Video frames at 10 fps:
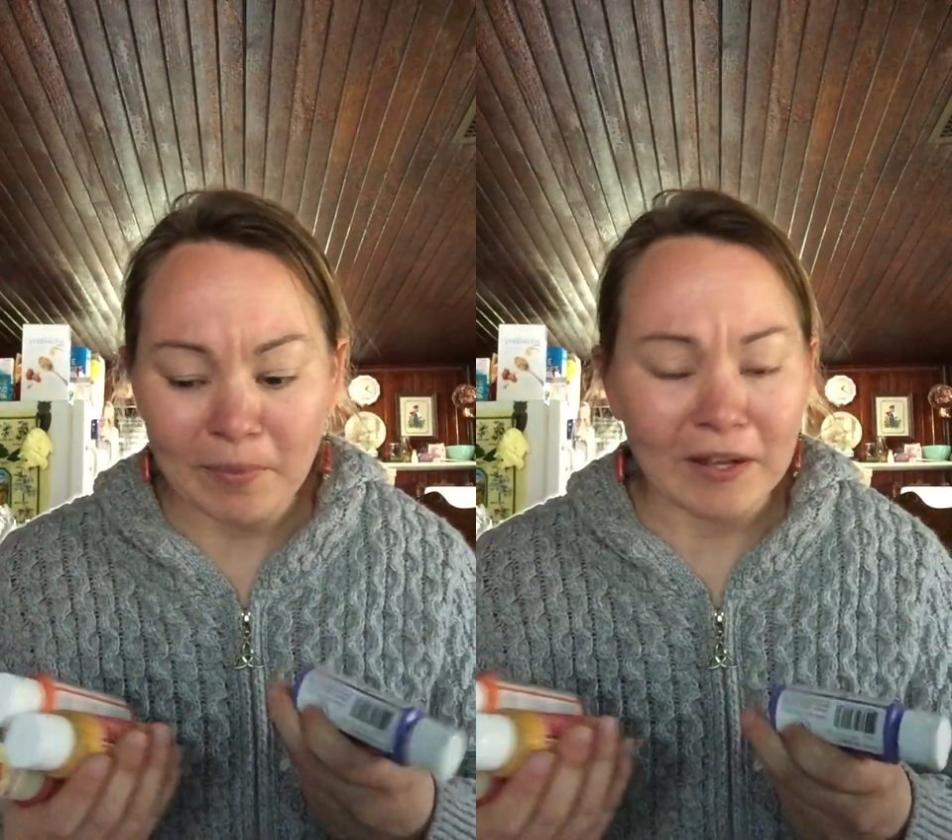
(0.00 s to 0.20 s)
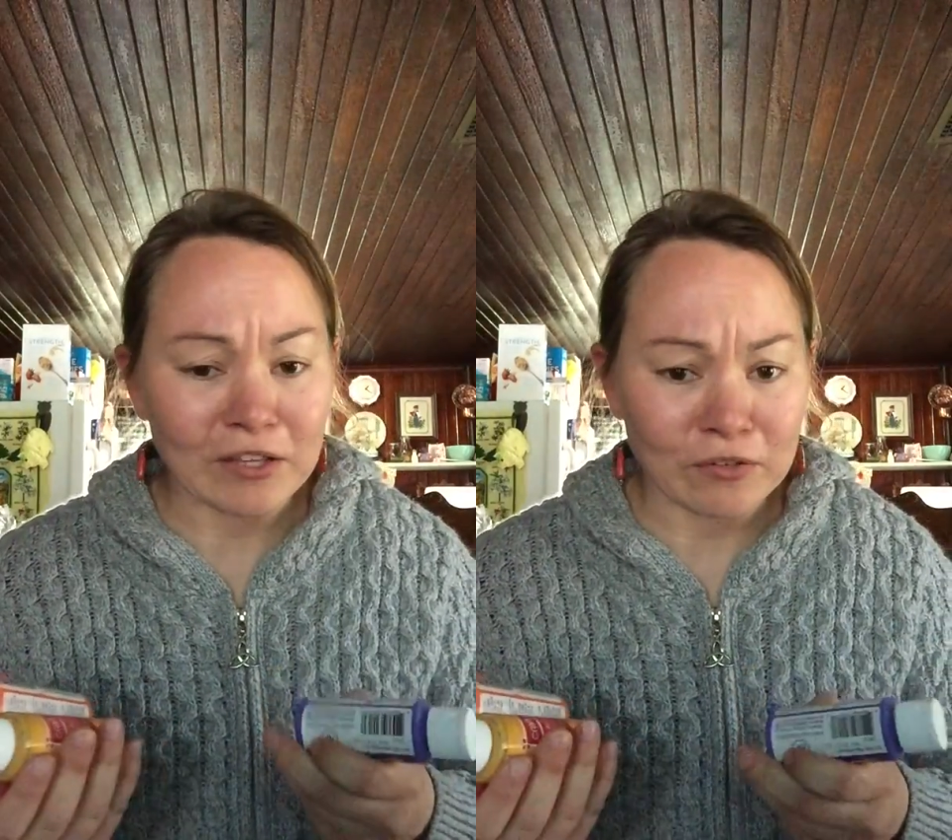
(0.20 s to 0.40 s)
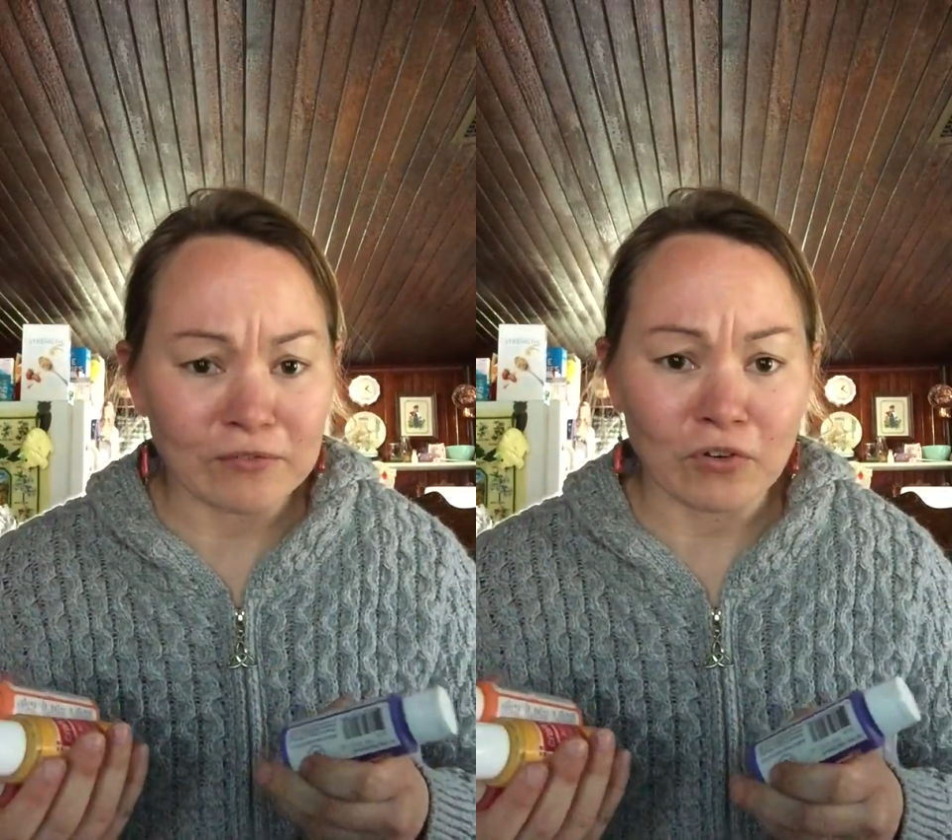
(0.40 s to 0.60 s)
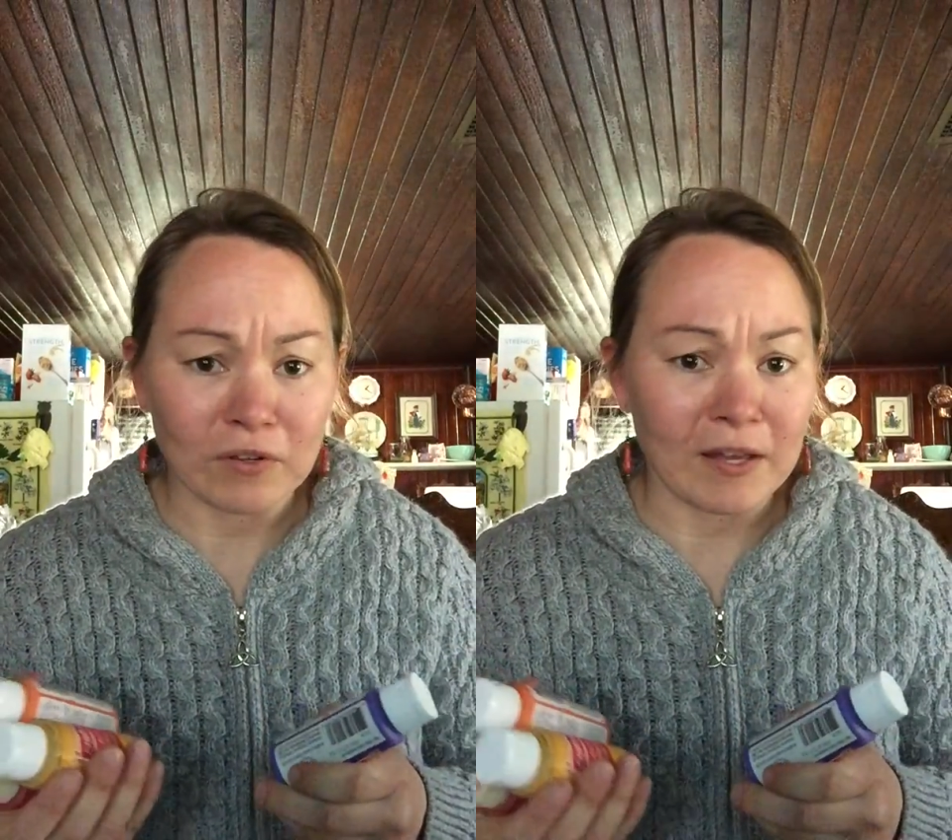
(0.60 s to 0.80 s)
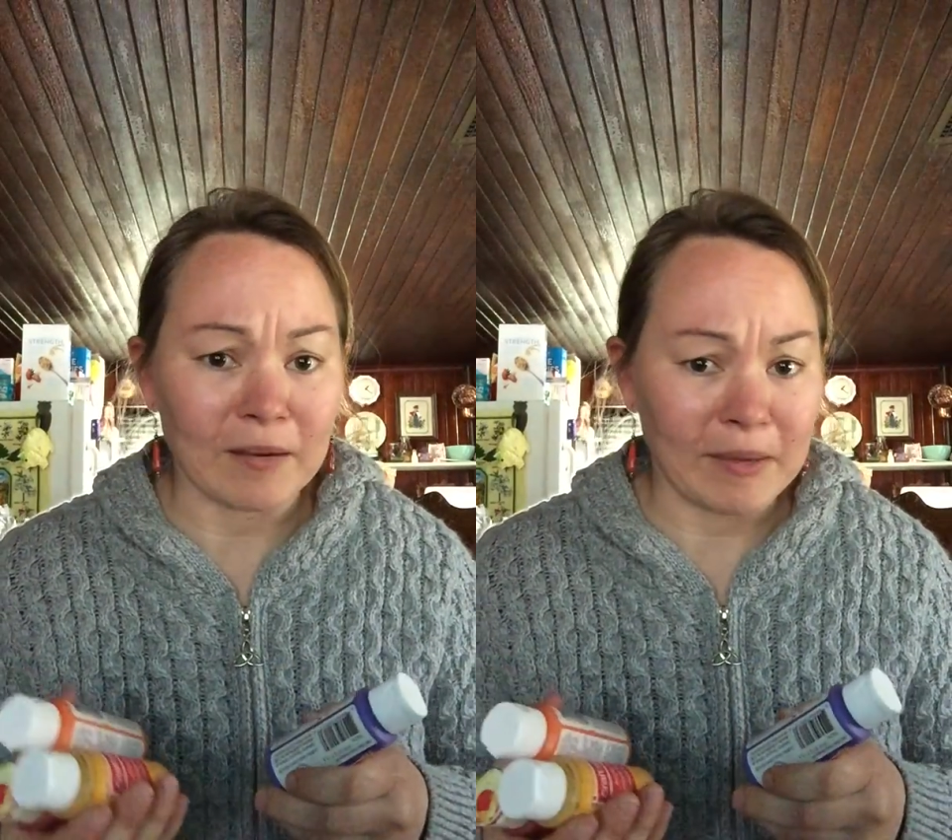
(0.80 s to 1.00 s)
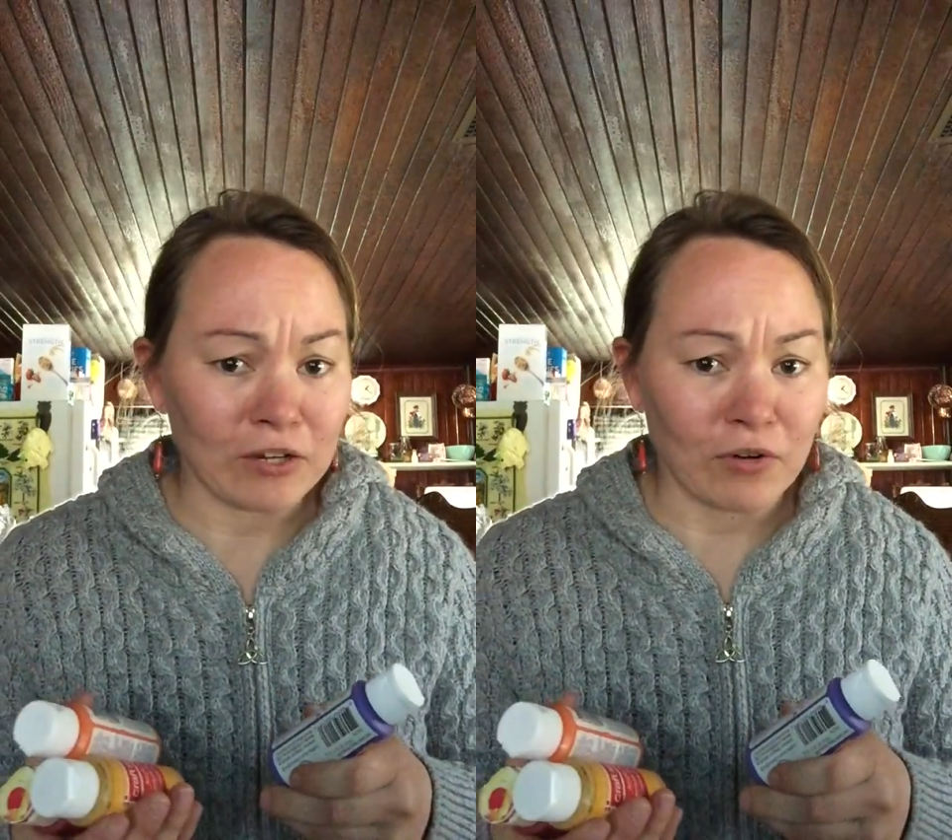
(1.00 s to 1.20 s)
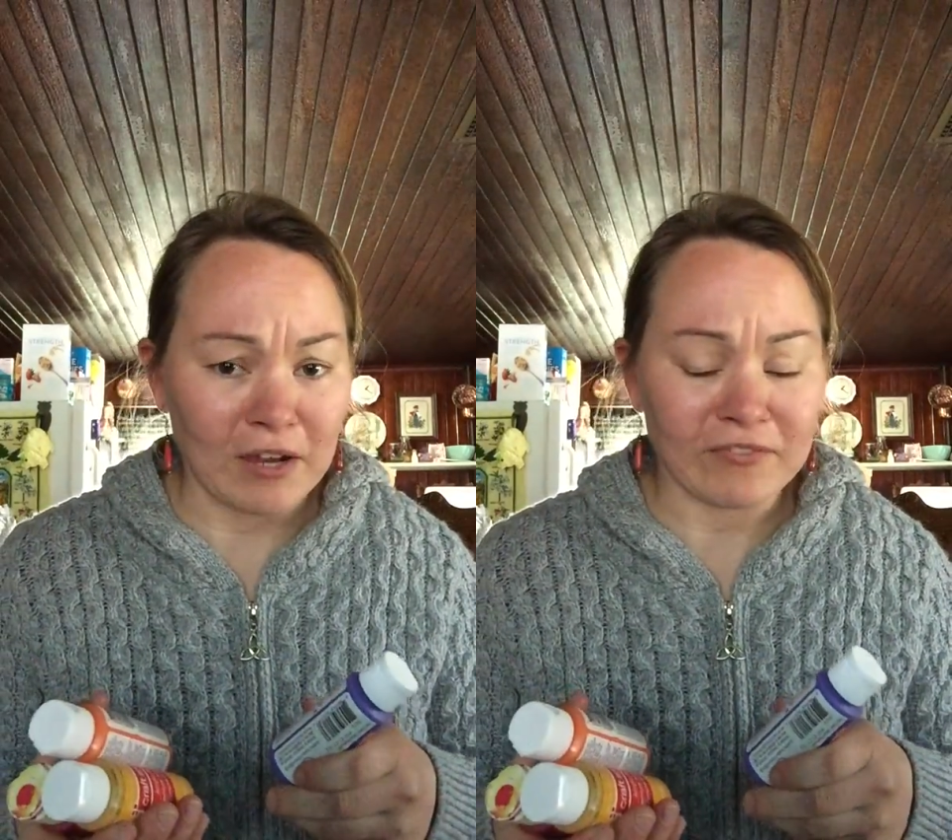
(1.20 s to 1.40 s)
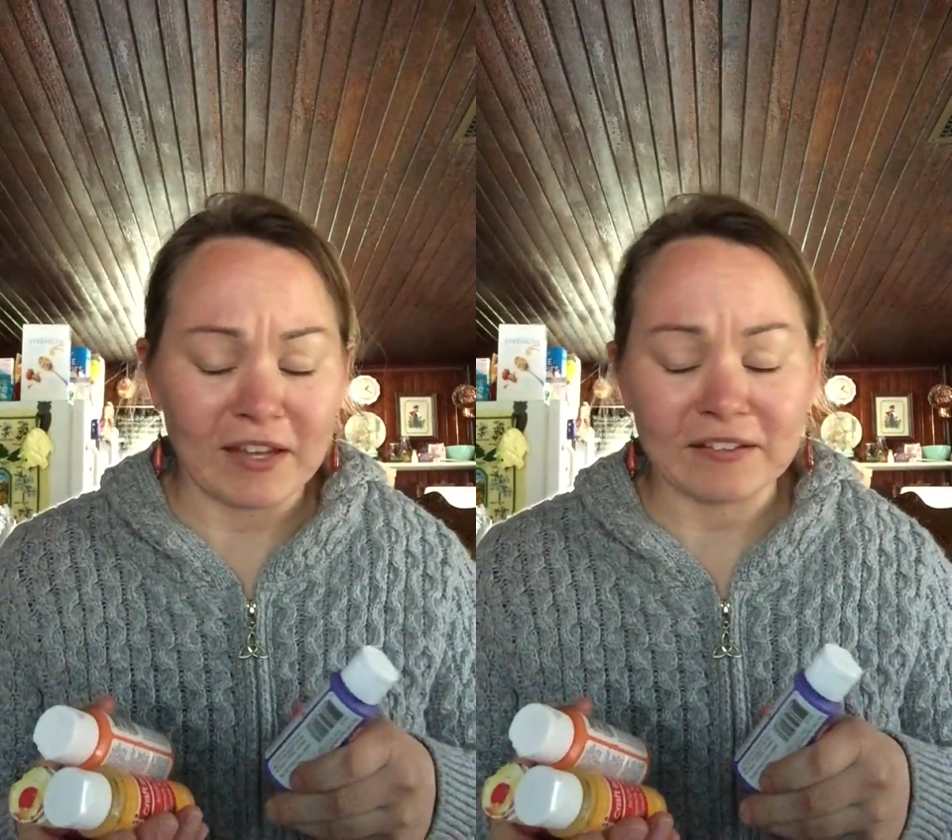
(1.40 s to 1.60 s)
but I use for a lot of my craft